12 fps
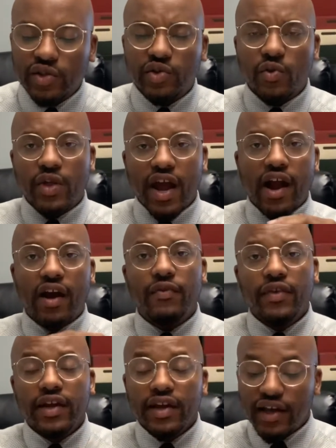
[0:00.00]
So there
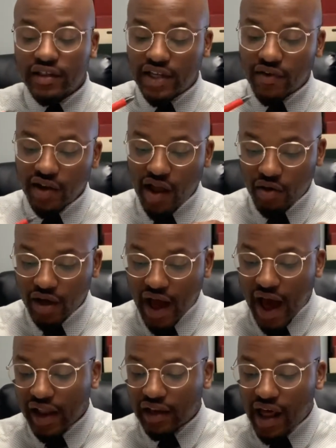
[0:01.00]
is giving out
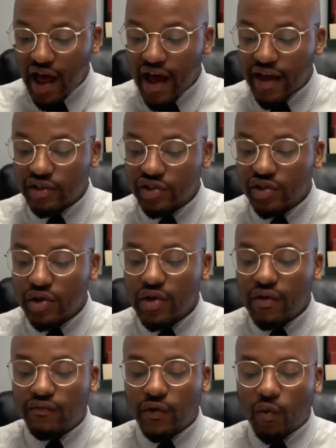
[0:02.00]
guidelines
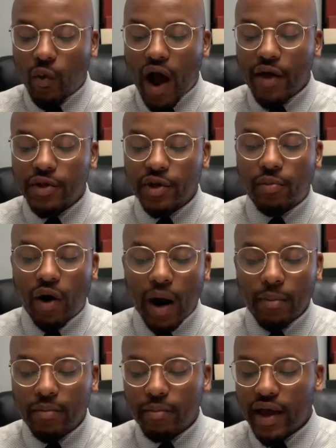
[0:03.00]
for why the
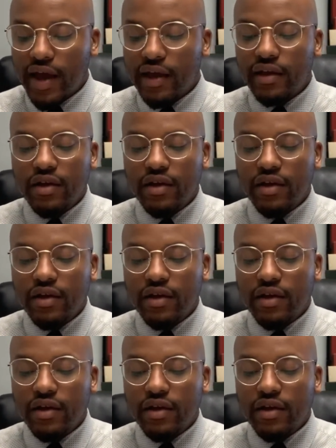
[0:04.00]
department may